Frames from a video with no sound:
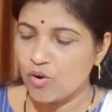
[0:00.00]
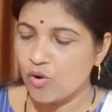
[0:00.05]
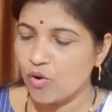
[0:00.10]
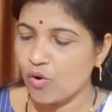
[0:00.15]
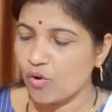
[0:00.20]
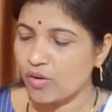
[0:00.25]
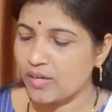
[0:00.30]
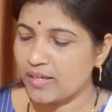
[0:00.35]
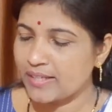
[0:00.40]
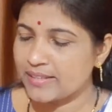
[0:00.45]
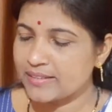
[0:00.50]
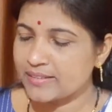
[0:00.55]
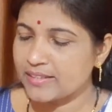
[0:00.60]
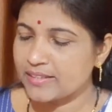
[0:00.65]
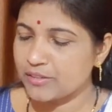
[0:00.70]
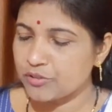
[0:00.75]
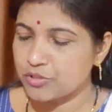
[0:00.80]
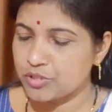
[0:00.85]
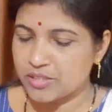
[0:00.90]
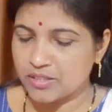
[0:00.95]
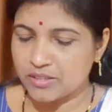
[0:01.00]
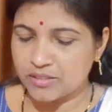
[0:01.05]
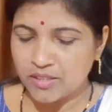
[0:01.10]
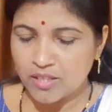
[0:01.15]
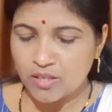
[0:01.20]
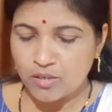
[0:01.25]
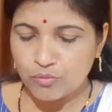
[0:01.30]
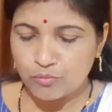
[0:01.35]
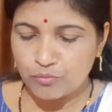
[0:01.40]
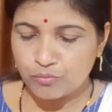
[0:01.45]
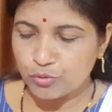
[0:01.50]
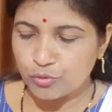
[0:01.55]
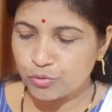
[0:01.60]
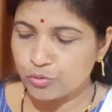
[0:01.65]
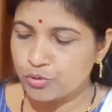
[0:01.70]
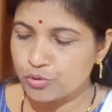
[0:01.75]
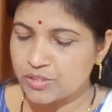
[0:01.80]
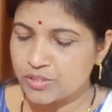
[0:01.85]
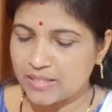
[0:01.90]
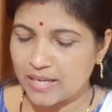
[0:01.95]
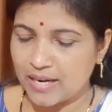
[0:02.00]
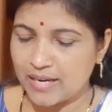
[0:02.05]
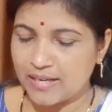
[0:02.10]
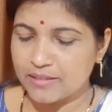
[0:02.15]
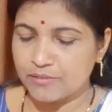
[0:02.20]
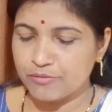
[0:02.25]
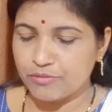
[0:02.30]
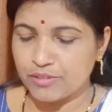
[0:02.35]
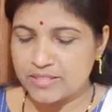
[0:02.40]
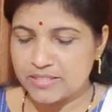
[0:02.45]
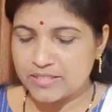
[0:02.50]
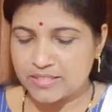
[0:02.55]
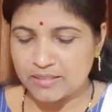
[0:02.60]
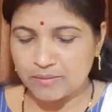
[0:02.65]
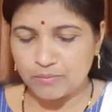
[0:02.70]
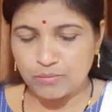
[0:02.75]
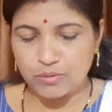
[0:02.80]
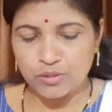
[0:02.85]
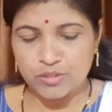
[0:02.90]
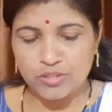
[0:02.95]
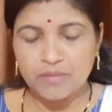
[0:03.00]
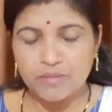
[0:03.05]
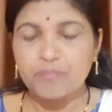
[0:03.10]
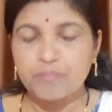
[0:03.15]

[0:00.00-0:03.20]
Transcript: oil and kerosene, fruits and vegetables.